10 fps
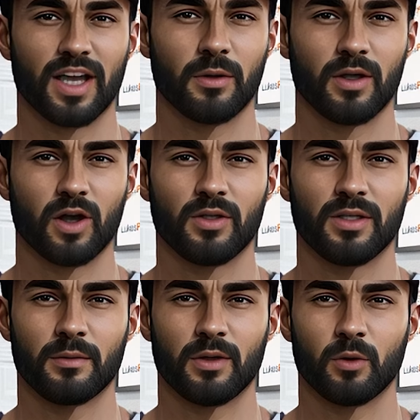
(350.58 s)
are Labour going
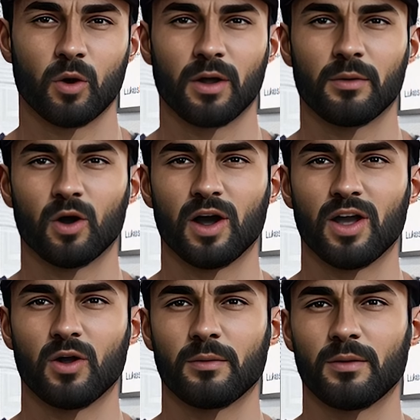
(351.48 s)
to build way more
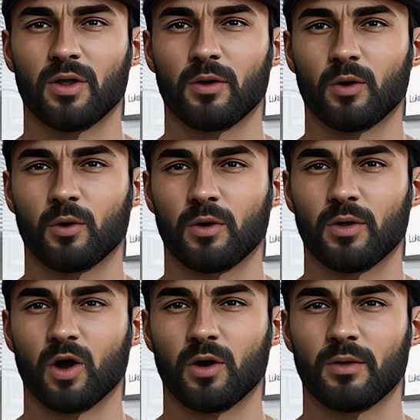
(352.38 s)
homes through all
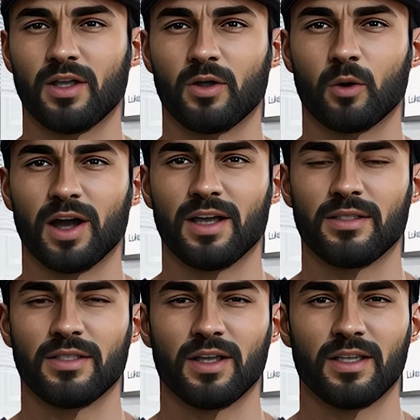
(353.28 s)
the obvious
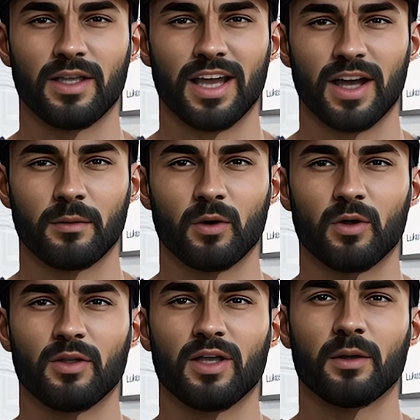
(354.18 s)
ways like
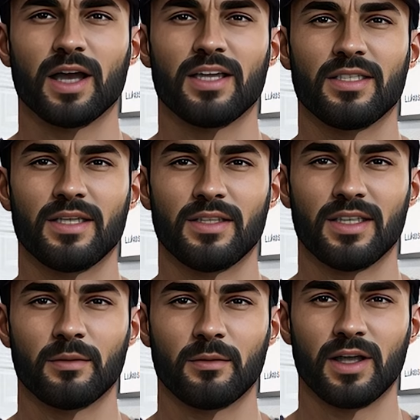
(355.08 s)
improving the planning
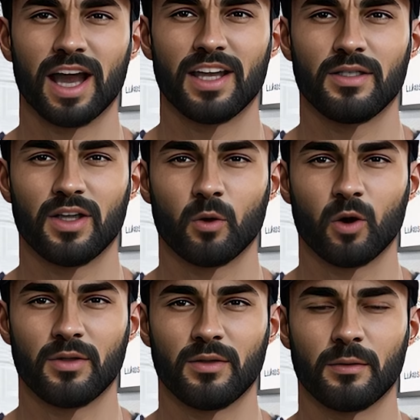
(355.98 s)
system and so on,